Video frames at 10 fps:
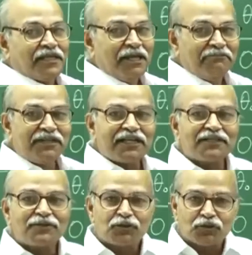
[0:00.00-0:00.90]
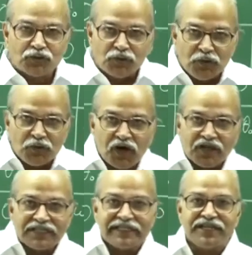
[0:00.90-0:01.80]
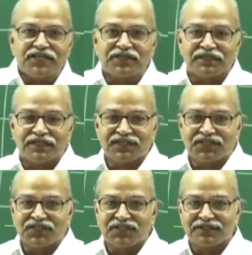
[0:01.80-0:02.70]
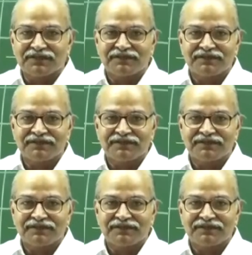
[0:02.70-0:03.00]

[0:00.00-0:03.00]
If there are two oscillations,